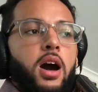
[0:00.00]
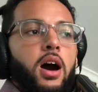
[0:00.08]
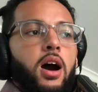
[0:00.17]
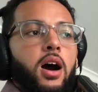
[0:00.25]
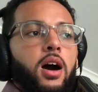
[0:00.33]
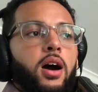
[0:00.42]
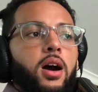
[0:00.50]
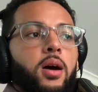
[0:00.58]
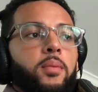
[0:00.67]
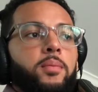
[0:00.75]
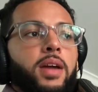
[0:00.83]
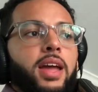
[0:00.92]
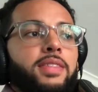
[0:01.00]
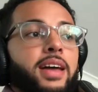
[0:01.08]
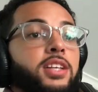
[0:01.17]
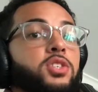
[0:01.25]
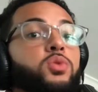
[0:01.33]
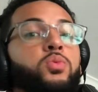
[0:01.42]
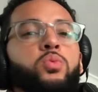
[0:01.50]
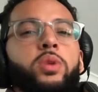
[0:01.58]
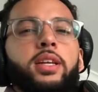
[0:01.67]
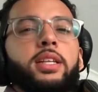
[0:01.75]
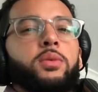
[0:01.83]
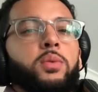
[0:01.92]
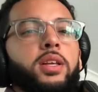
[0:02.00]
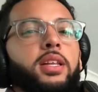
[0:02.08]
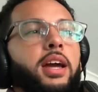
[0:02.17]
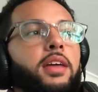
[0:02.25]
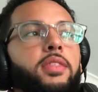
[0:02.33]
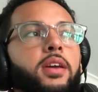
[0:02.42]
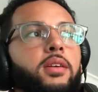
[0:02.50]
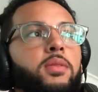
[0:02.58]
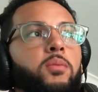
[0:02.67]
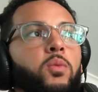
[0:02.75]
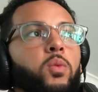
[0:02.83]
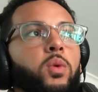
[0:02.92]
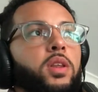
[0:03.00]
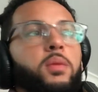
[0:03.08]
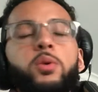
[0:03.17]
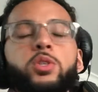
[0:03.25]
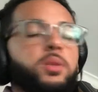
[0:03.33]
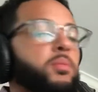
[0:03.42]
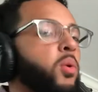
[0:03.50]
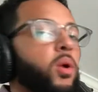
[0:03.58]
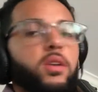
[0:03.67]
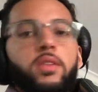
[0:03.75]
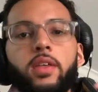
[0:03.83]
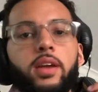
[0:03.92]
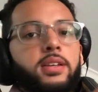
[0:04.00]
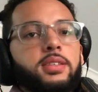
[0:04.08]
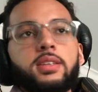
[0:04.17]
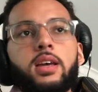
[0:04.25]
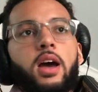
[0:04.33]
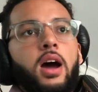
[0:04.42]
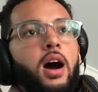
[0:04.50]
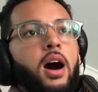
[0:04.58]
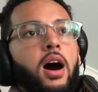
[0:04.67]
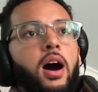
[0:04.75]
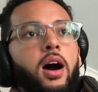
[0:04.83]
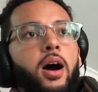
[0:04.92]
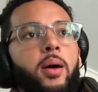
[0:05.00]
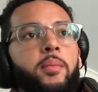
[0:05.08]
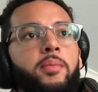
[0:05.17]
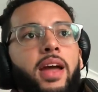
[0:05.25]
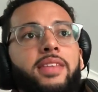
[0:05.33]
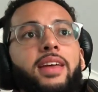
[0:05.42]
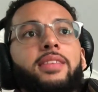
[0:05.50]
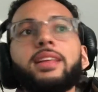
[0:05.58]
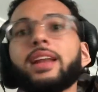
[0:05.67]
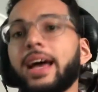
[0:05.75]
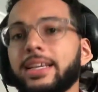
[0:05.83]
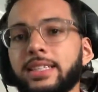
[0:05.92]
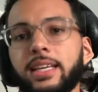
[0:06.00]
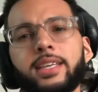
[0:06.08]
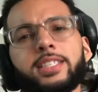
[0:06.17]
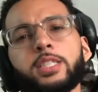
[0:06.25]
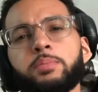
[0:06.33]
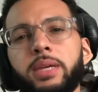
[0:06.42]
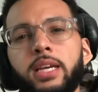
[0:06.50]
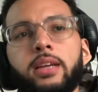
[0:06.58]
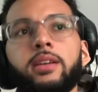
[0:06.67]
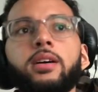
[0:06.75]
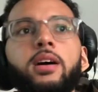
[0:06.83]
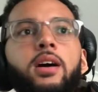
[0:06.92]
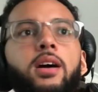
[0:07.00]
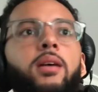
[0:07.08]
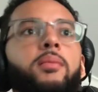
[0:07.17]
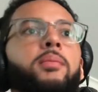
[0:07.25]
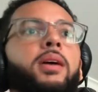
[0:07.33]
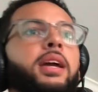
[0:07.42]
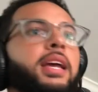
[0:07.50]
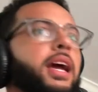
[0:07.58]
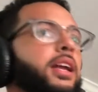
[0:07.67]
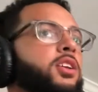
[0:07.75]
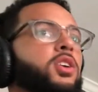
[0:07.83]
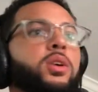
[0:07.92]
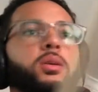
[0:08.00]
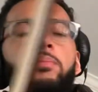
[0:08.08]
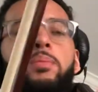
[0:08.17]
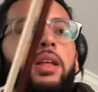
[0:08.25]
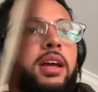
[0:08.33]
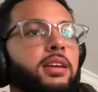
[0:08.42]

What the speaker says: And that's really, really, I think, one of the most important things. And then the last thing is speed. Again, you can play,